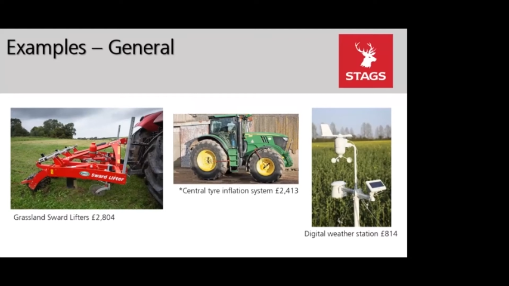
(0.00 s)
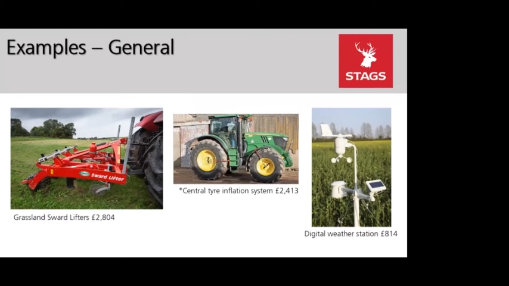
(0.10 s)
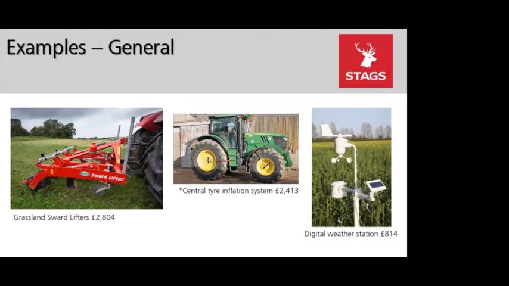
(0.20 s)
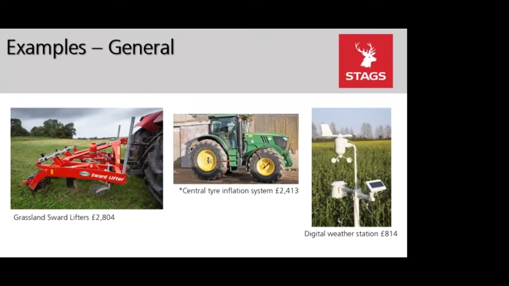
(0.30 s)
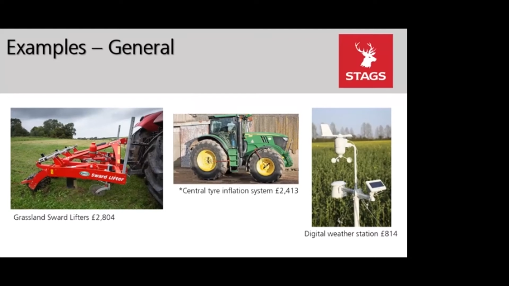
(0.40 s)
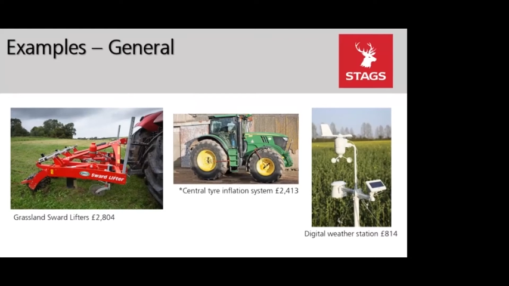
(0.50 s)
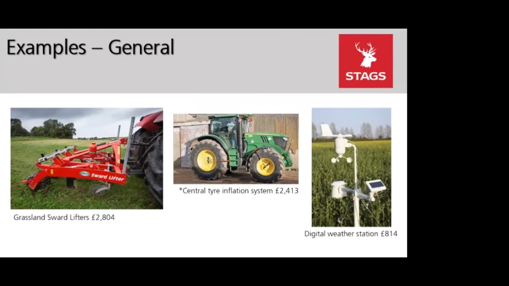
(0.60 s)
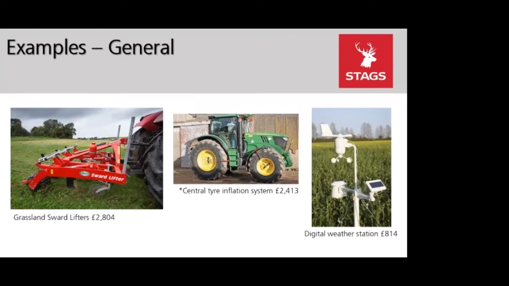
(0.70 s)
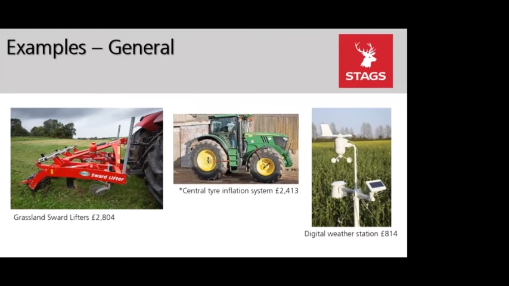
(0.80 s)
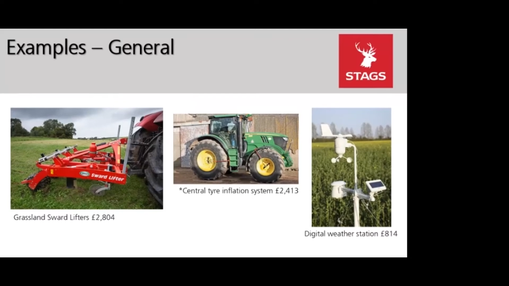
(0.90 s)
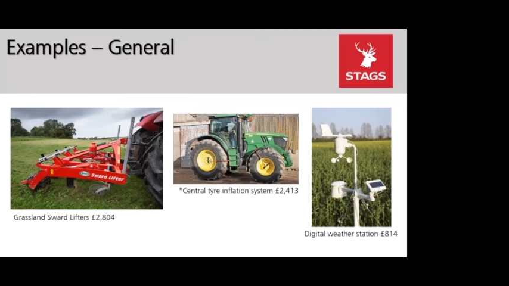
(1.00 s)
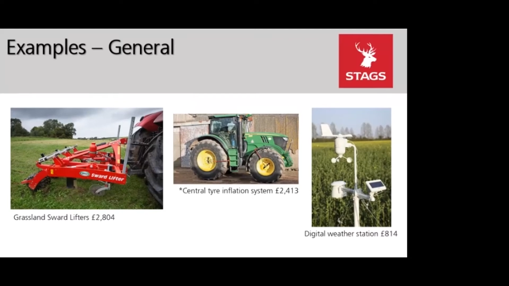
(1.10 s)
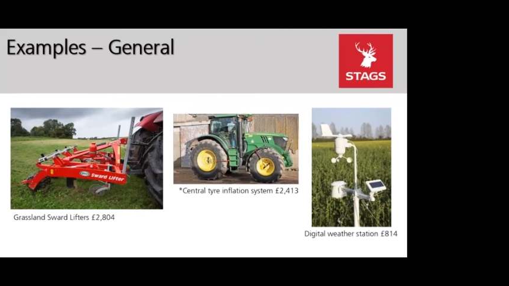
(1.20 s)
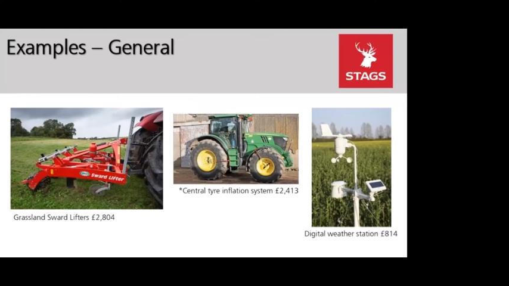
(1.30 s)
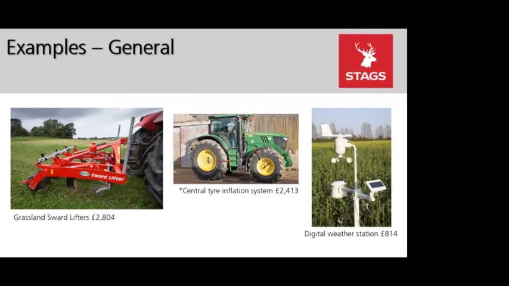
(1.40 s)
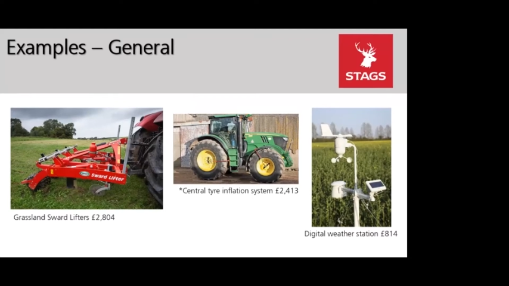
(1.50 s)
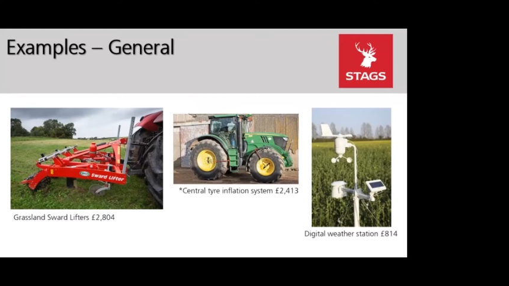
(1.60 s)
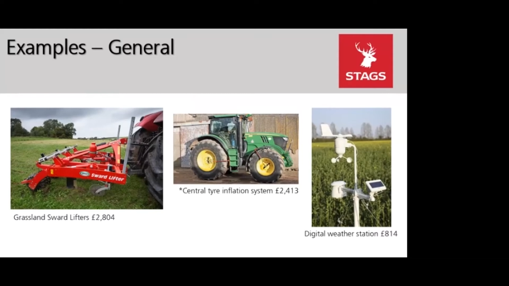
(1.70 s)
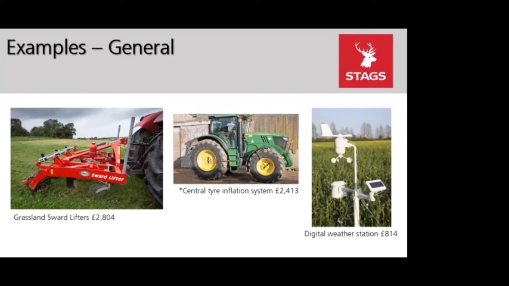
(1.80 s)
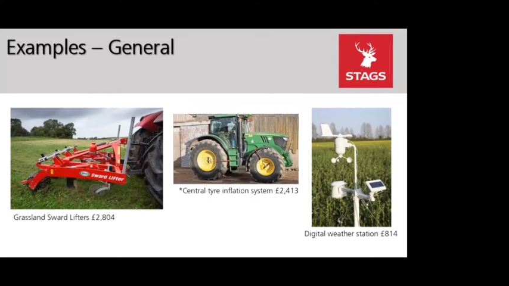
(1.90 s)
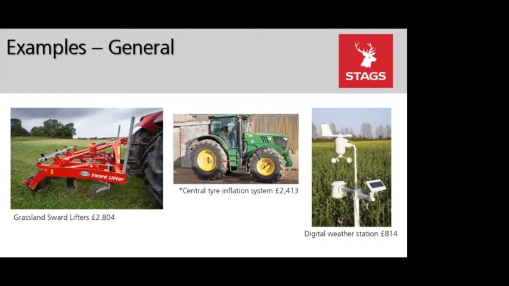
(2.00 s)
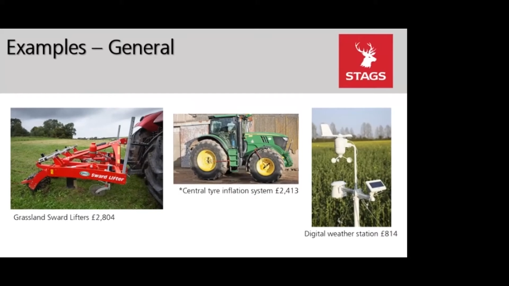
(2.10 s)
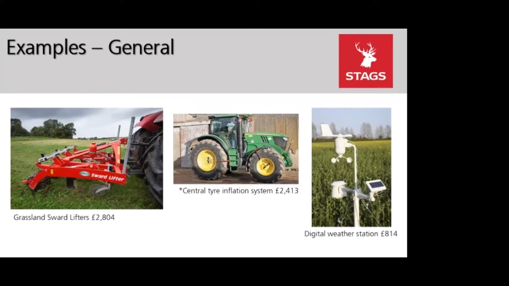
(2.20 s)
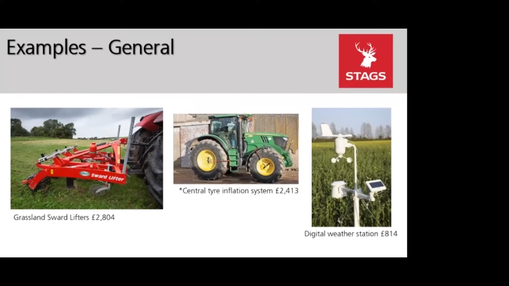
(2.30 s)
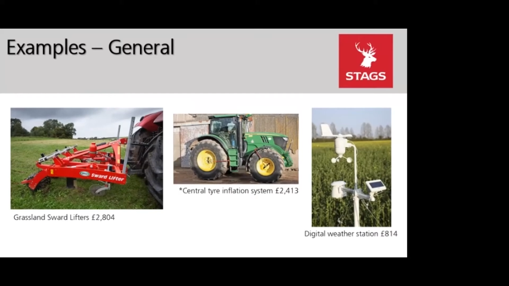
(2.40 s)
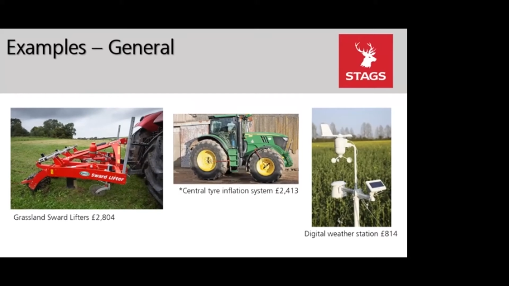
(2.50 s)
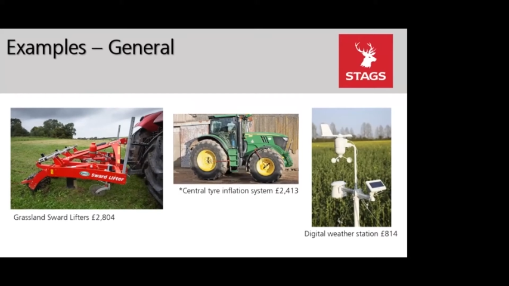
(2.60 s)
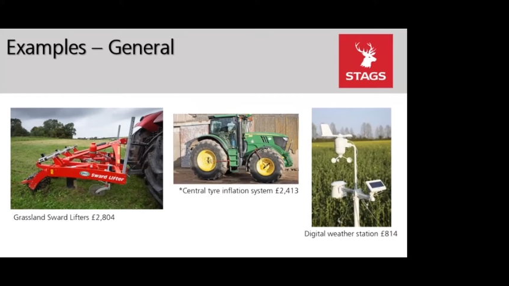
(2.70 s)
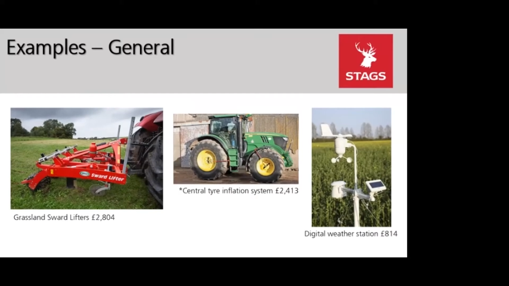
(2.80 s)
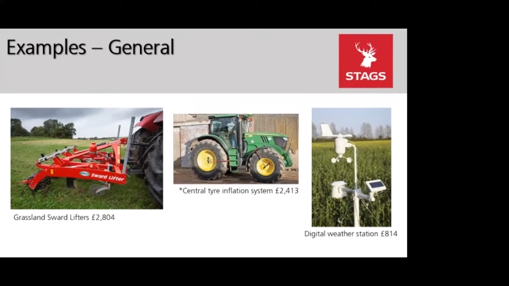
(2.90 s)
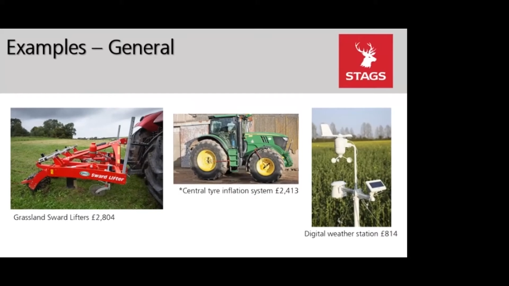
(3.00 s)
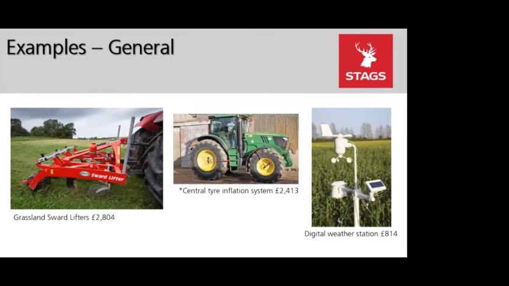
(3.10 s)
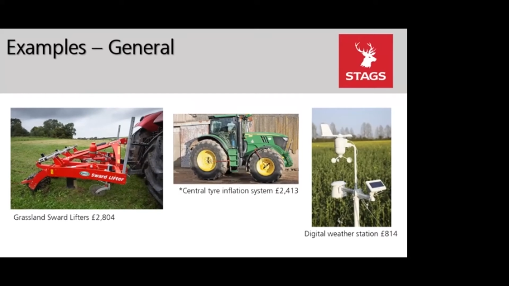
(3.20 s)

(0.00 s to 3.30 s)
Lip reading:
Nobody's mouth can be seen.